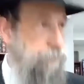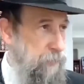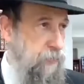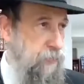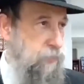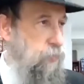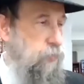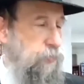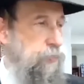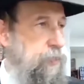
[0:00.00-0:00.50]

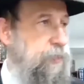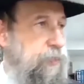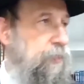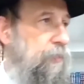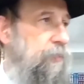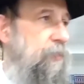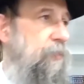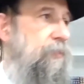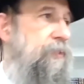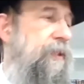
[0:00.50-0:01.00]
You
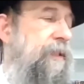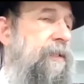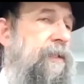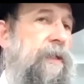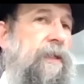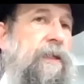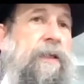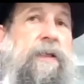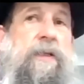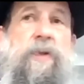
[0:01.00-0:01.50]
don't use it.
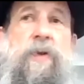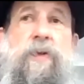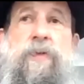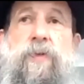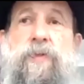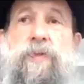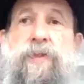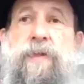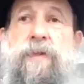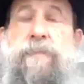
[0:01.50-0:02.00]
You don't
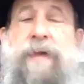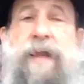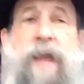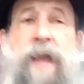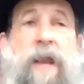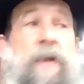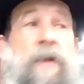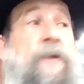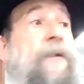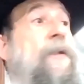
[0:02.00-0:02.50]
use it
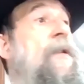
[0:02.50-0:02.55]
bechal.